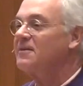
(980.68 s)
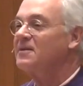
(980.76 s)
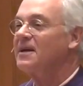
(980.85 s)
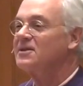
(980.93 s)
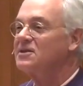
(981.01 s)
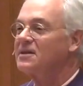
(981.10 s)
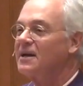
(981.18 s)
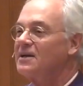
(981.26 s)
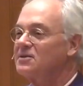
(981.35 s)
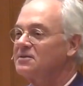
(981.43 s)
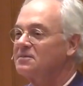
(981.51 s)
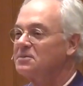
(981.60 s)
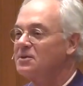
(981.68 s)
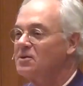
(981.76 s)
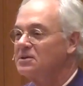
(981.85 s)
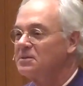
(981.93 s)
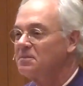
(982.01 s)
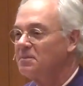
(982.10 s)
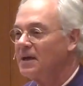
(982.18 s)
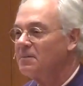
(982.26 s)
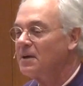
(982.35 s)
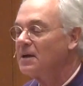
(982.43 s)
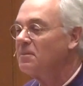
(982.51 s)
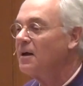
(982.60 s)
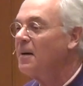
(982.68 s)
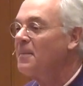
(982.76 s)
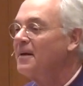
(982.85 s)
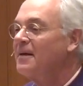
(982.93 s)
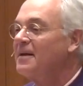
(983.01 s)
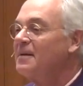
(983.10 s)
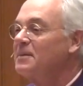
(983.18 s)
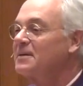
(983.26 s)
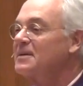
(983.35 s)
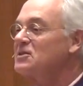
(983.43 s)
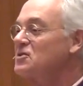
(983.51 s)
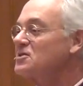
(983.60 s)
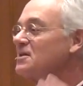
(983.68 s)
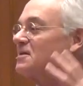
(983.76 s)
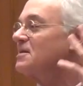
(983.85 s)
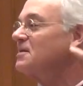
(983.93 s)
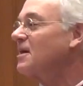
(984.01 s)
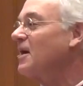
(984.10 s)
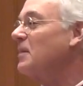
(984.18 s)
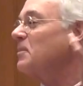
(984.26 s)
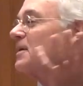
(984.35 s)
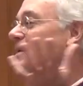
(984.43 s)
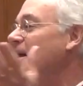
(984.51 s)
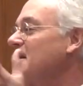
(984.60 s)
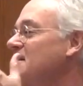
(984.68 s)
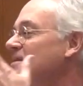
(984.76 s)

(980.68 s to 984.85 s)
the education program, blah, blah, blah. But this is a complicated